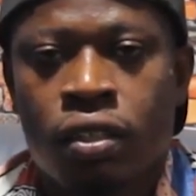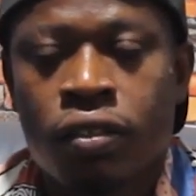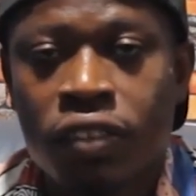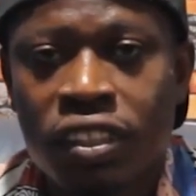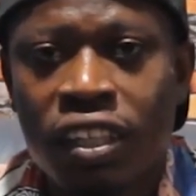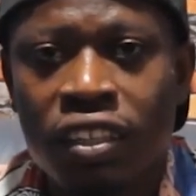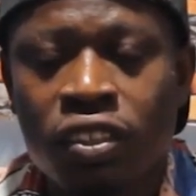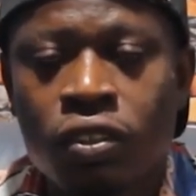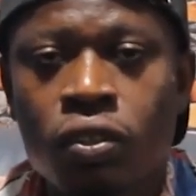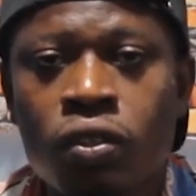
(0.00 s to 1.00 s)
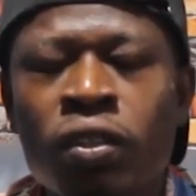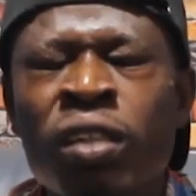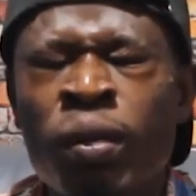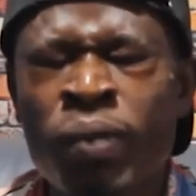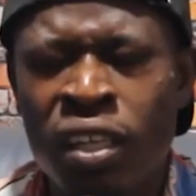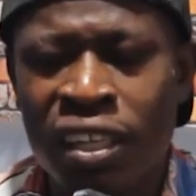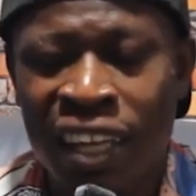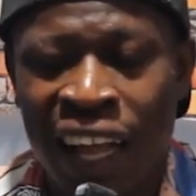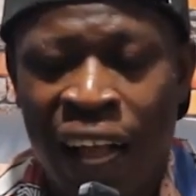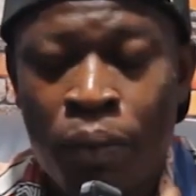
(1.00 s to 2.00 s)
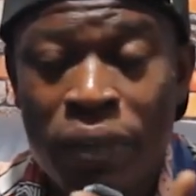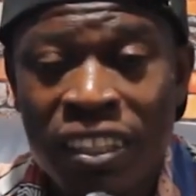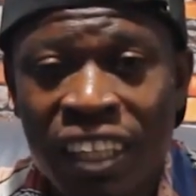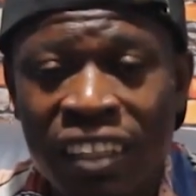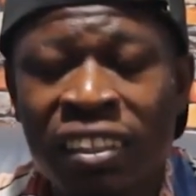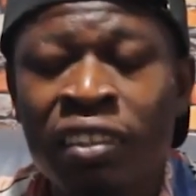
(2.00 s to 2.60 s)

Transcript: 15 years, so it means that